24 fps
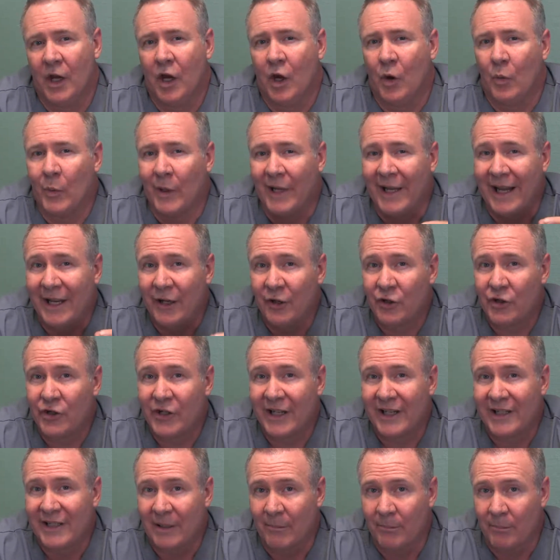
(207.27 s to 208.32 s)
When
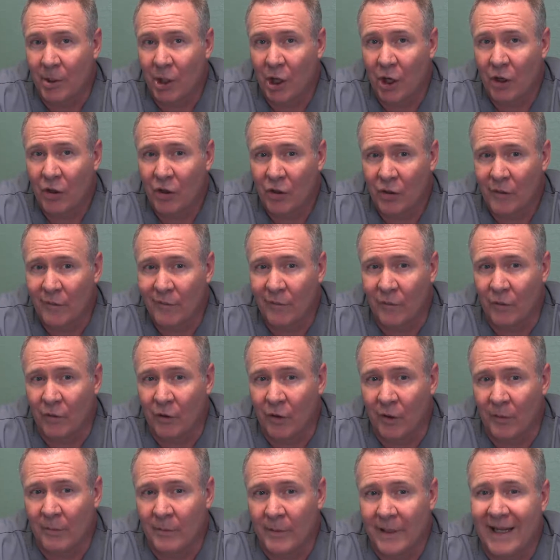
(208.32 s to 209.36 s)
energy is in particle
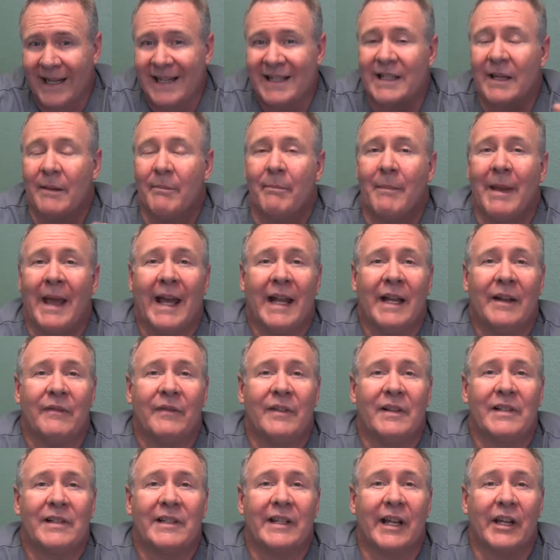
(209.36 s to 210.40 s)
form, it's a
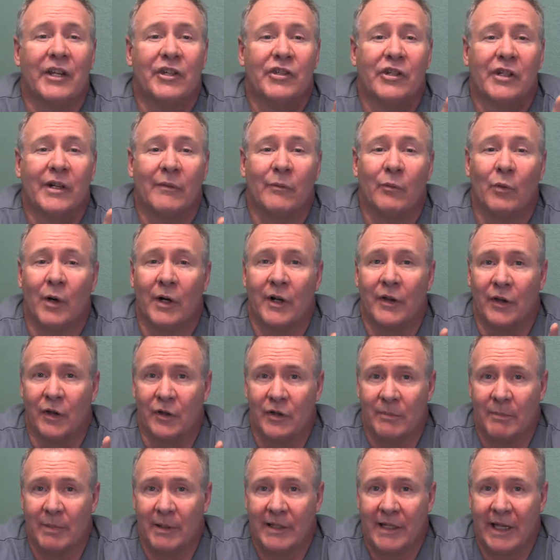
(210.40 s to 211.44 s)
manifestation of one of
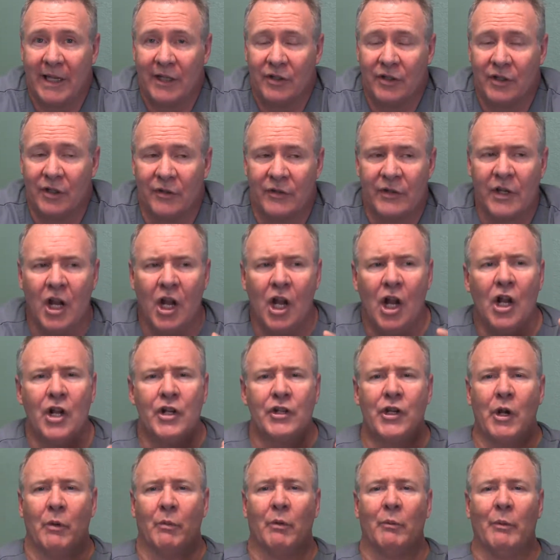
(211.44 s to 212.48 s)
those potentials.
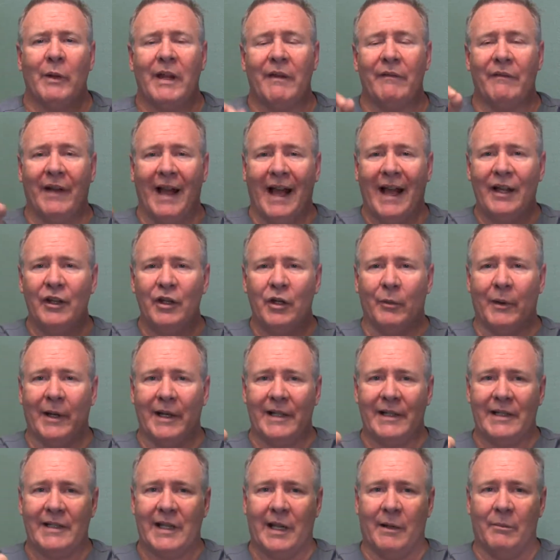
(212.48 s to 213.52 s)
So when we
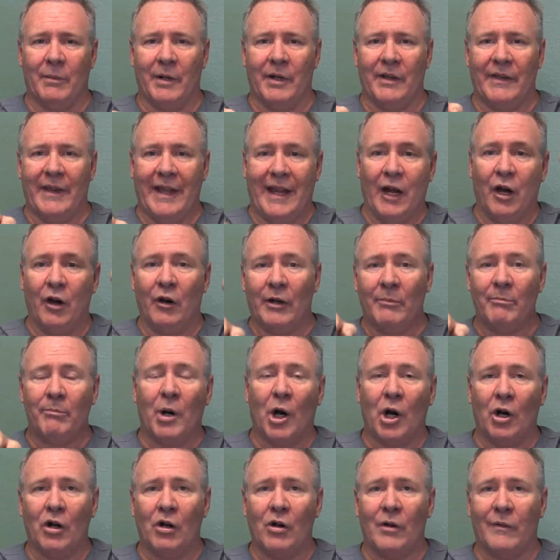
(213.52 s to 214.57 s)
evaluate someone, they are in
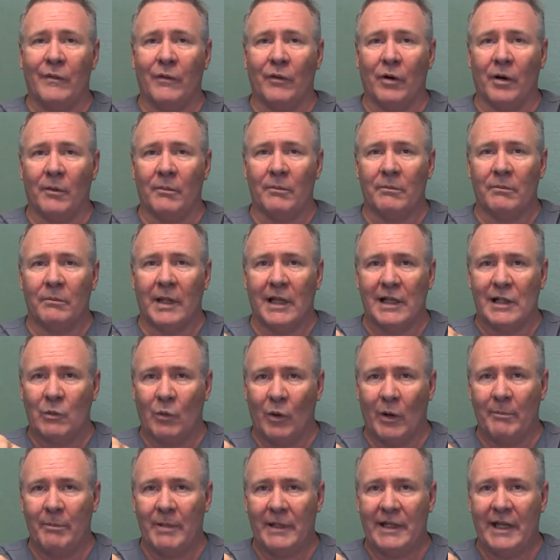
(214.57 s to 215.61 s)
particle form. That's
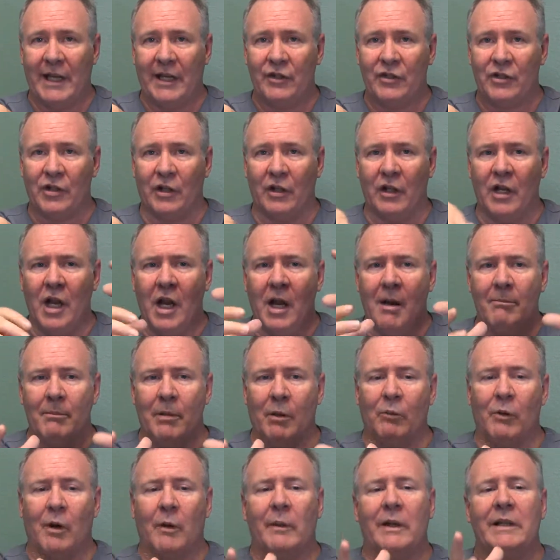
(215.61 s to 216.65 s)
one potential.
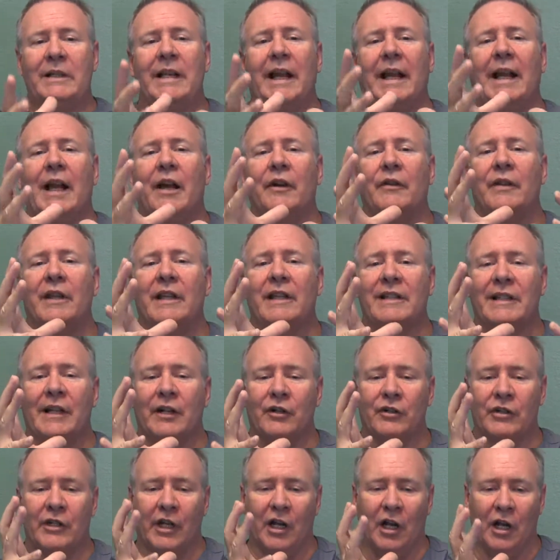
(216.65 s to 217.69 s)
But when we take out these
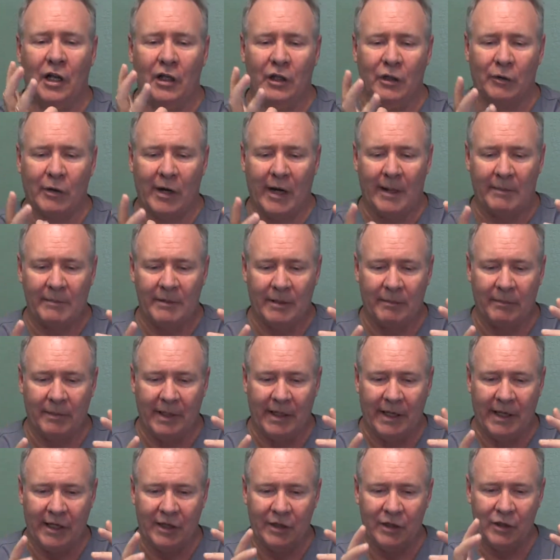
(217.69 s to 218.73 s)
energy holograms and
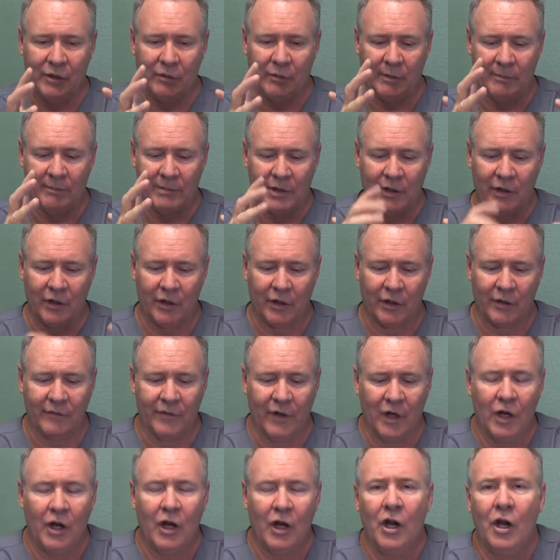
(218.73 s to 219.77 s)
begin to observe,
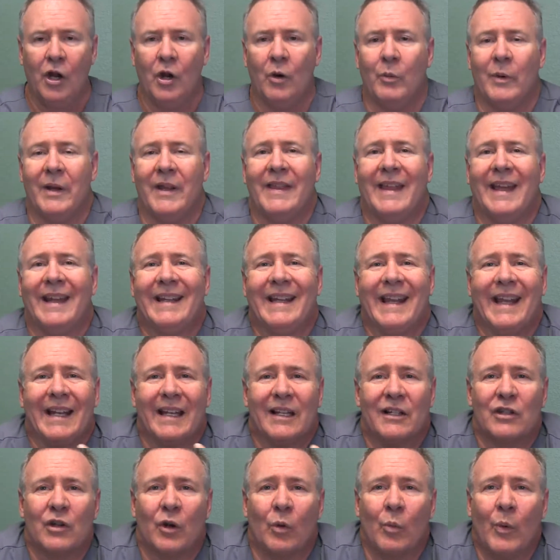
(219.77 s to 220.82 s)
we then get
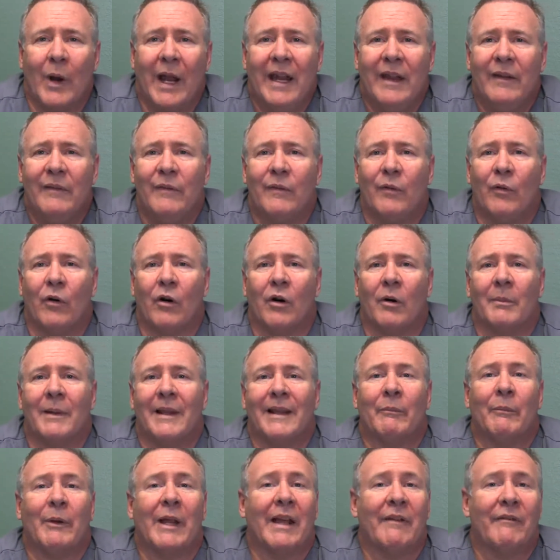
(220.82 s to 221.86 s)
into wave form,
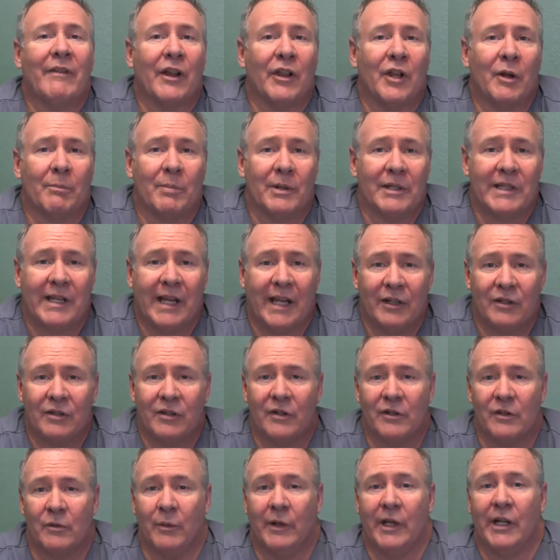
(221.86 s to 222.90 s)
and then we have other
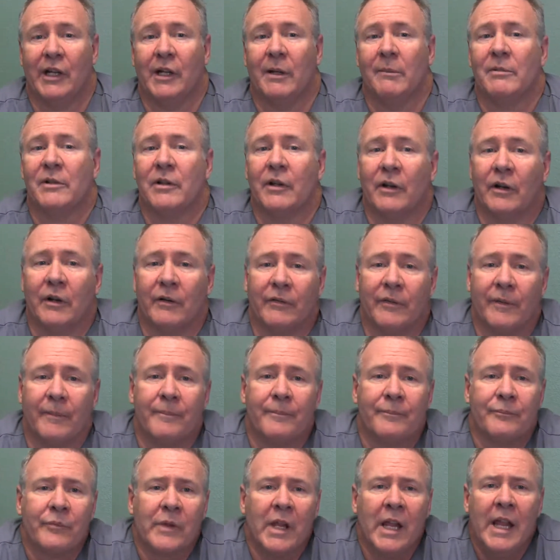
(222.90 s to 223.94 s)
potentials we can observe.
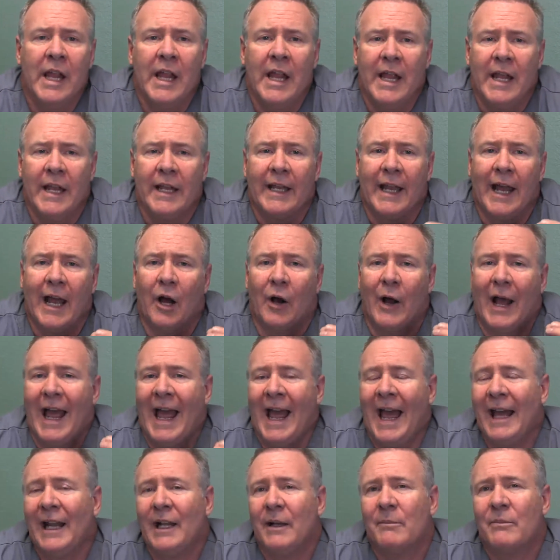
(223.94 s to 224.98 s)
Now,
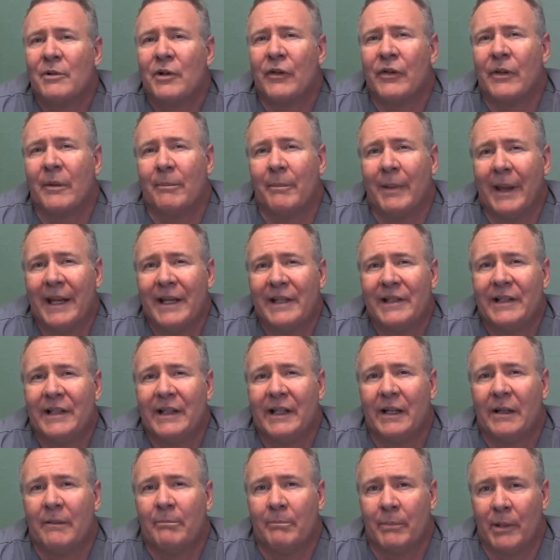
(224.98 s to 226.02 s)
atoms are the
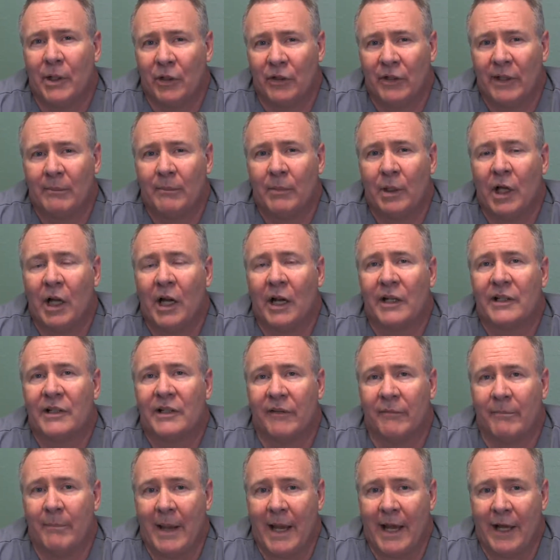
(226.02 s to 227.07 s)
basic building blocks
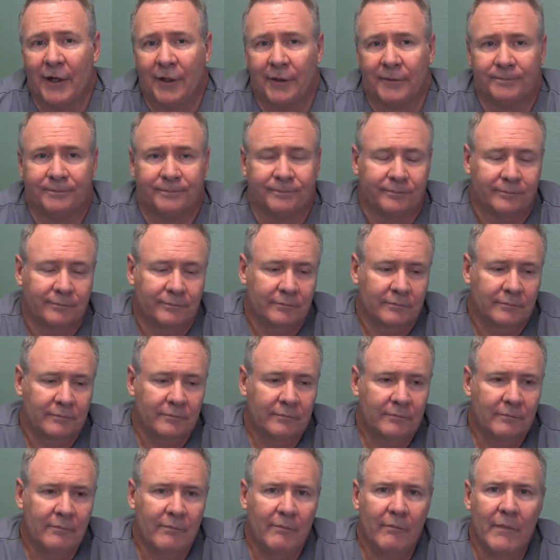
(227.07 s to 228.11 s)
of matter.
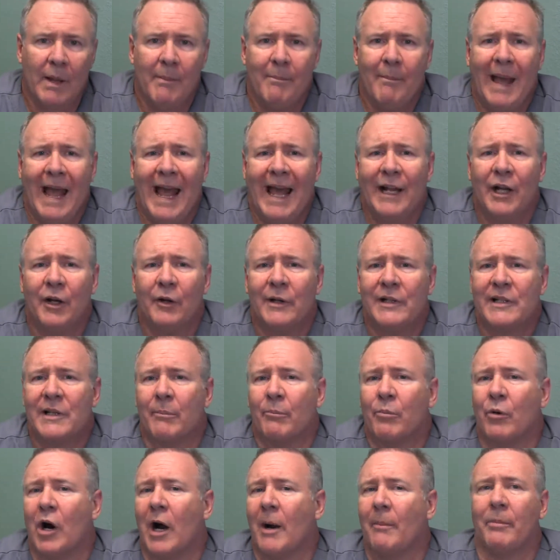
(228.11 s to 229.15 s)
Matter is a
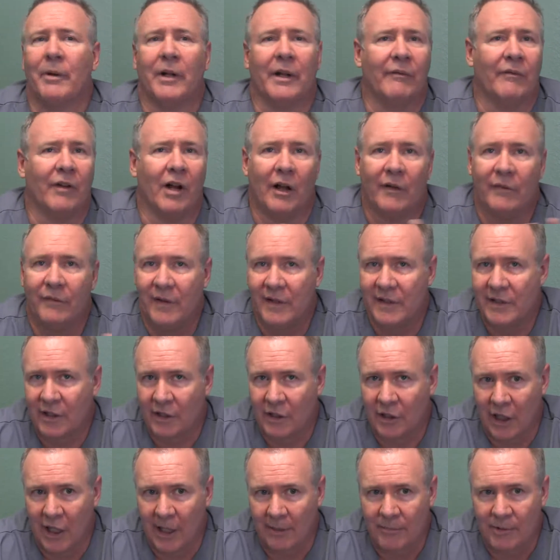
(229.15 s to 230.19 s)
property of all
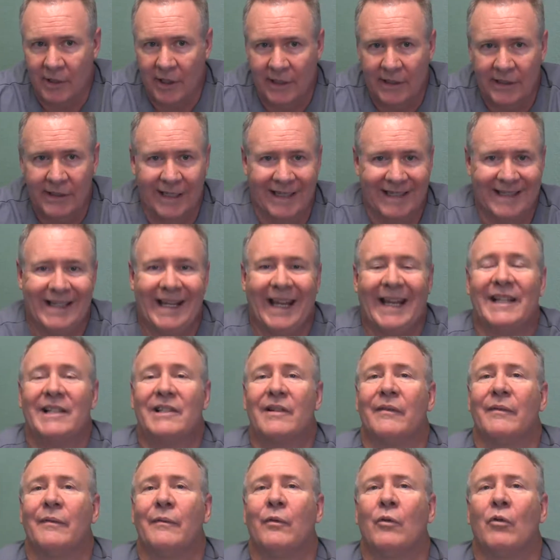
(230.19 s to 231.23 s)
physical objects. It takes
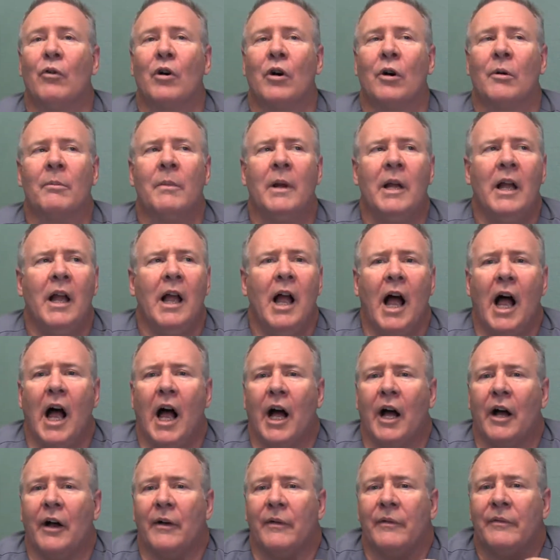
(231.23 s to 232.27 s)
the form
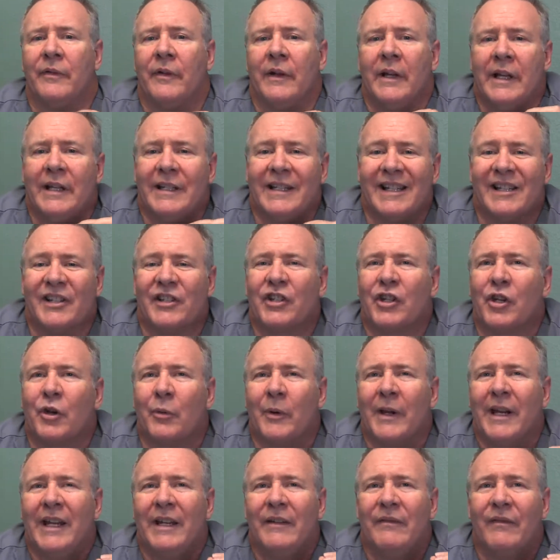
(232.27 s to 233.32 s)
of
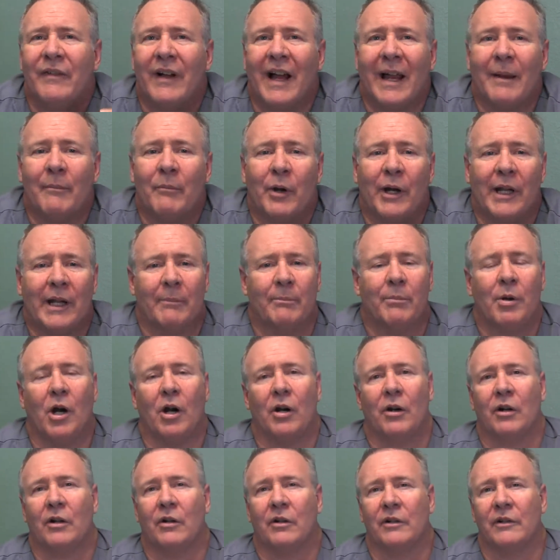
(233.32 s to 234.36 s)
discrete vibrating
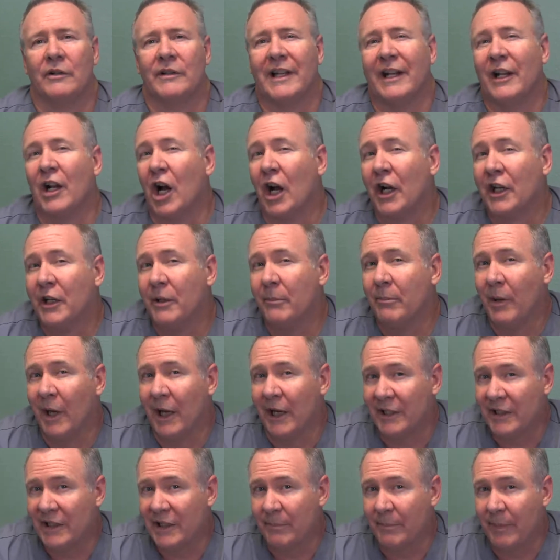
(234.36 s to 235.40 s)
particles. It
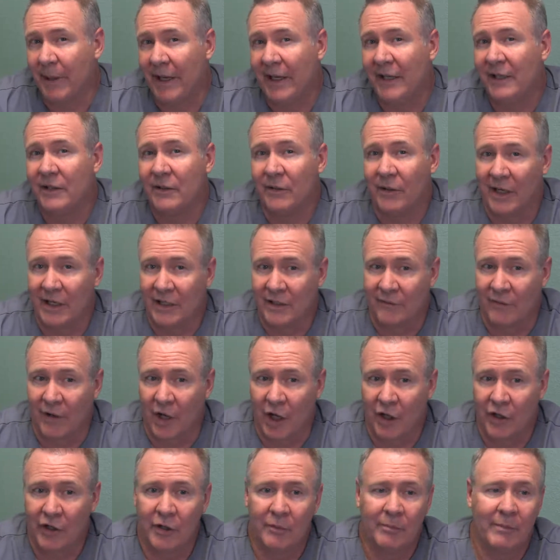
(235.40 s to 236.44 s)
occupies space, so it has
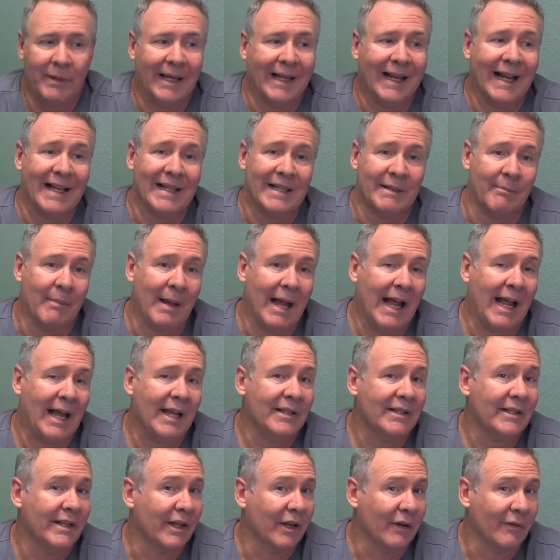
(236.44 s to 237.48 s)
volume, it has
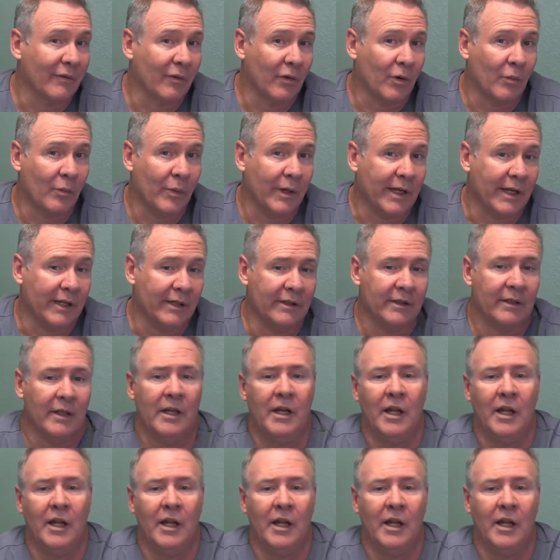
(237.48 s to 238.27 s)
mass, therefore weight.